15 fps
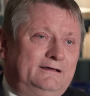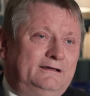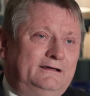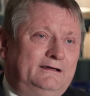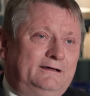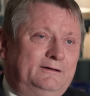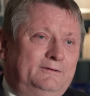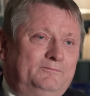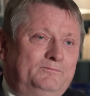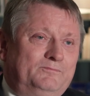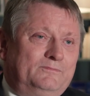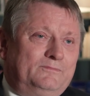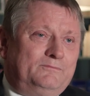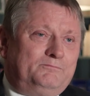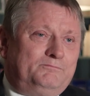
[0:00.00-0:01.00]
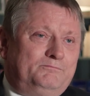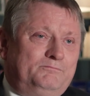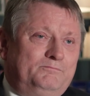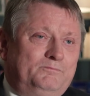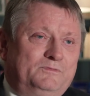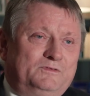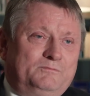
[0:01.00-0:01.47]
um,
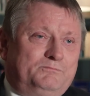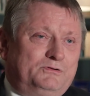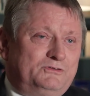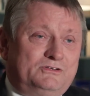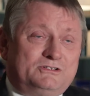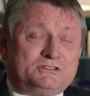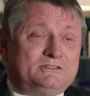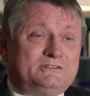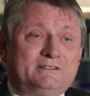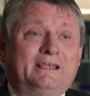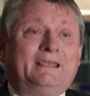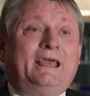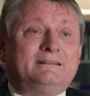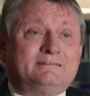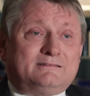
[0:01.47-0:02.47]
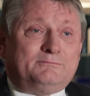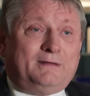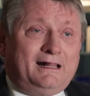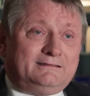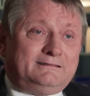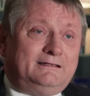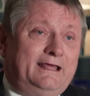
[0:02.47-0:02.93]
positions against
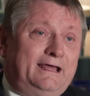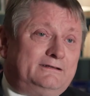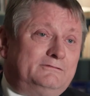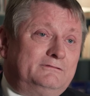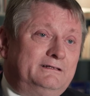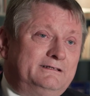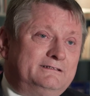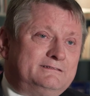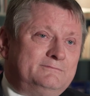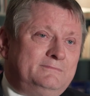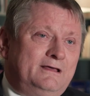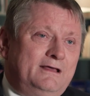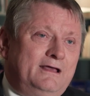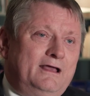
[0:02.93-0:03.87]
multilateralism,